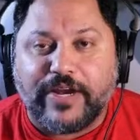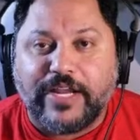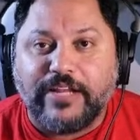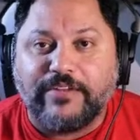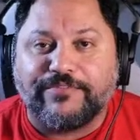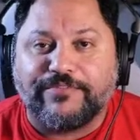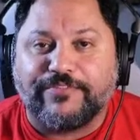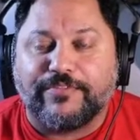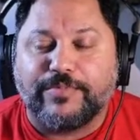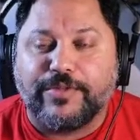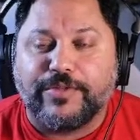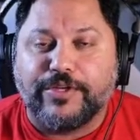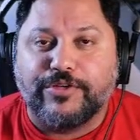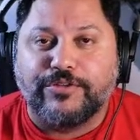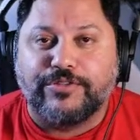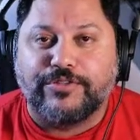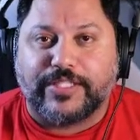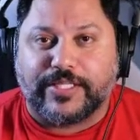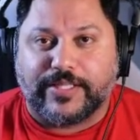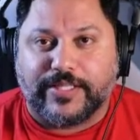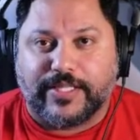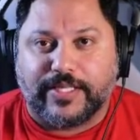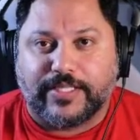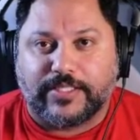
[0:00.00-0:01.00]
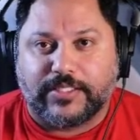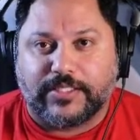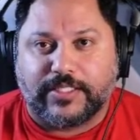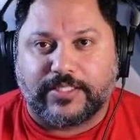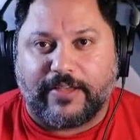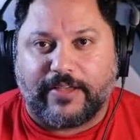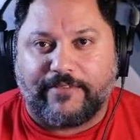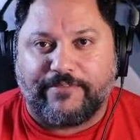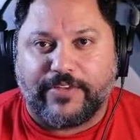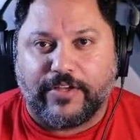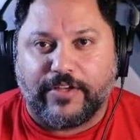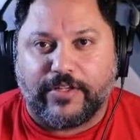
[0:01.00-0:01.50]
from using this because I
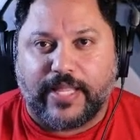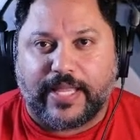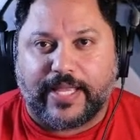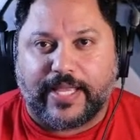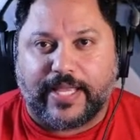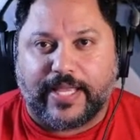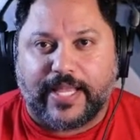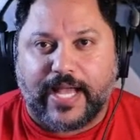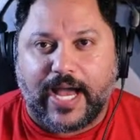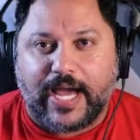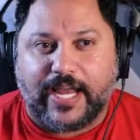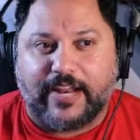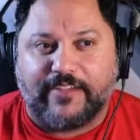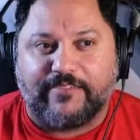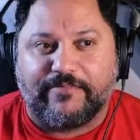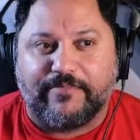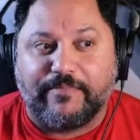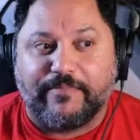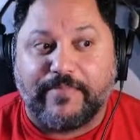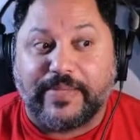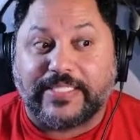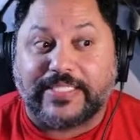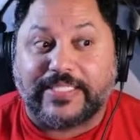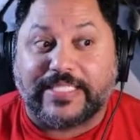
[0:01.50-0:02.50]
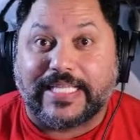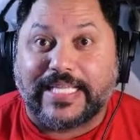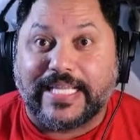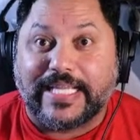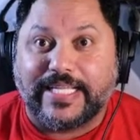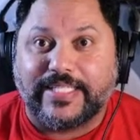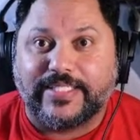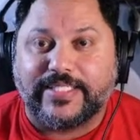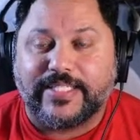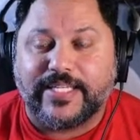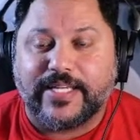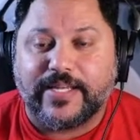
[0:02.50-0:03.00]
feel like it kind of
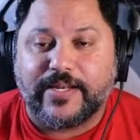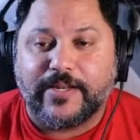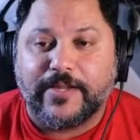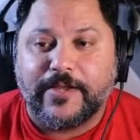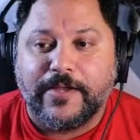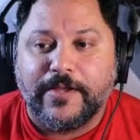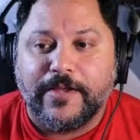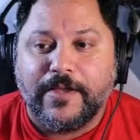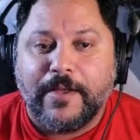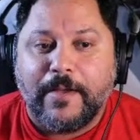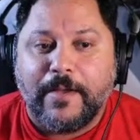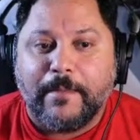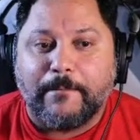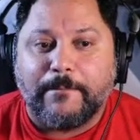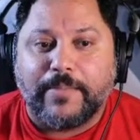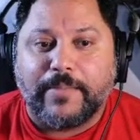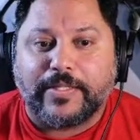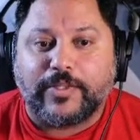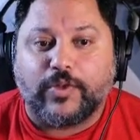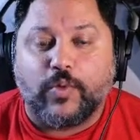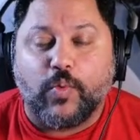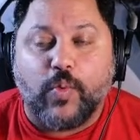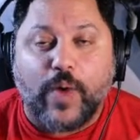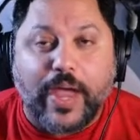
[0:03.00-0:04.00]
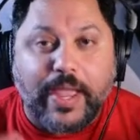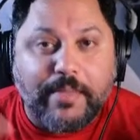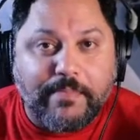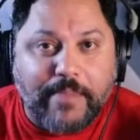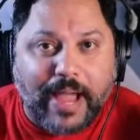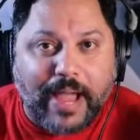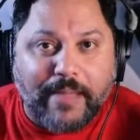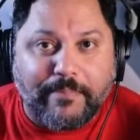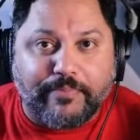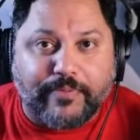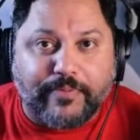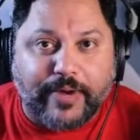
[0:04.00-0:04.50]
misleads it. But the way my
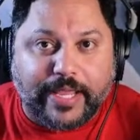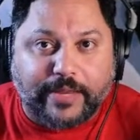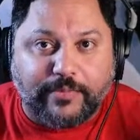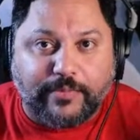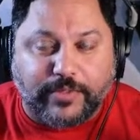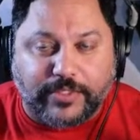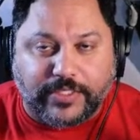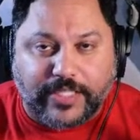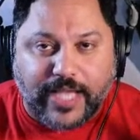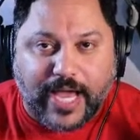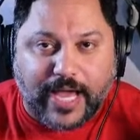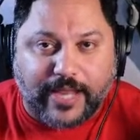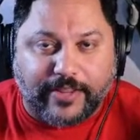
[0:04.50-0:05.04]
brain was kind of, the